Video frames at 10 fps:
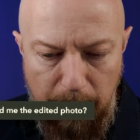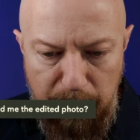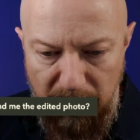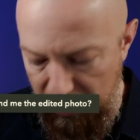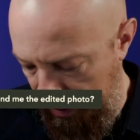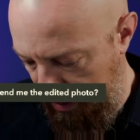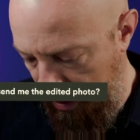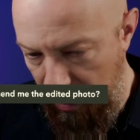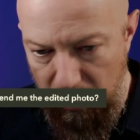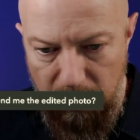but
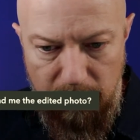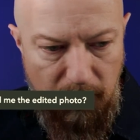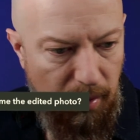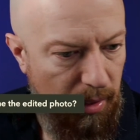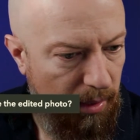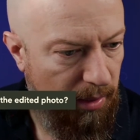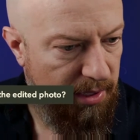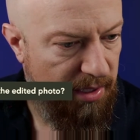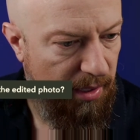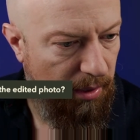
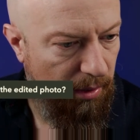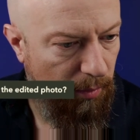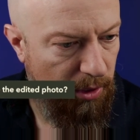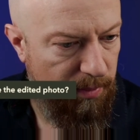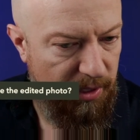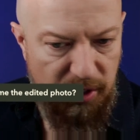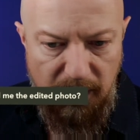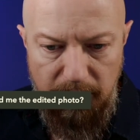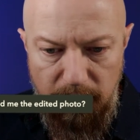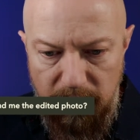let's see here. Where's my
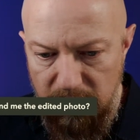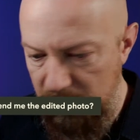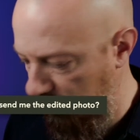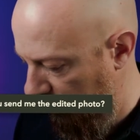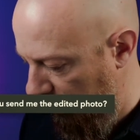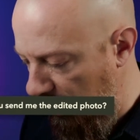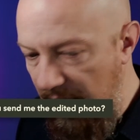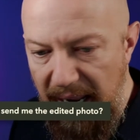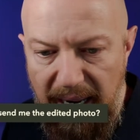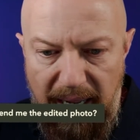chat? There it is.
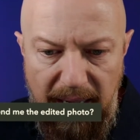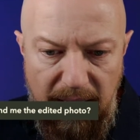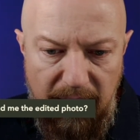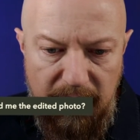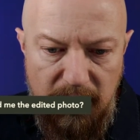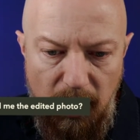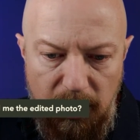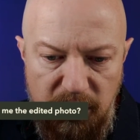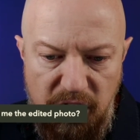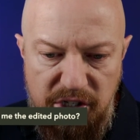And
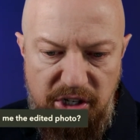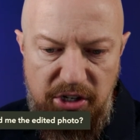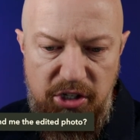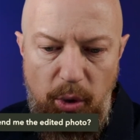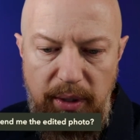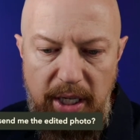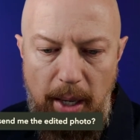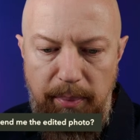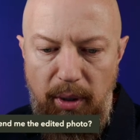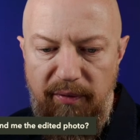okay, Jason says it's only
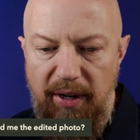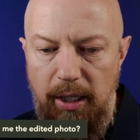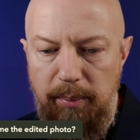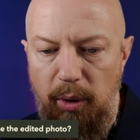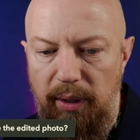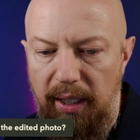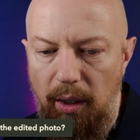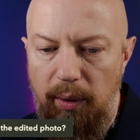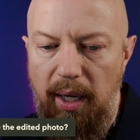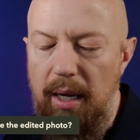a file upload link.
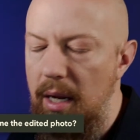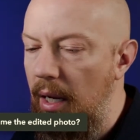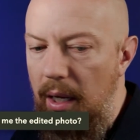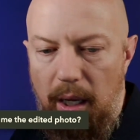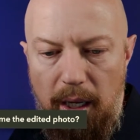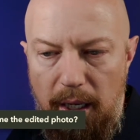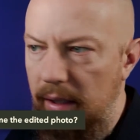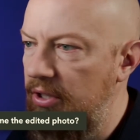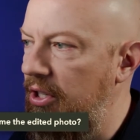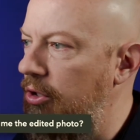Okay,
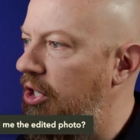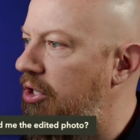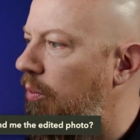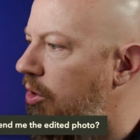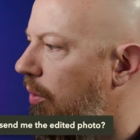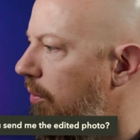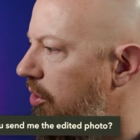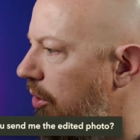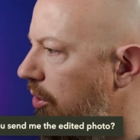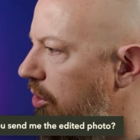let's see here, Jason. Which one was
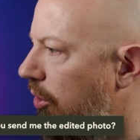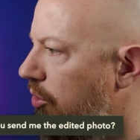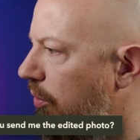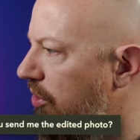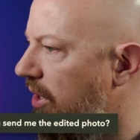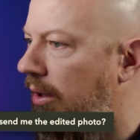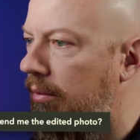yours? Yours was the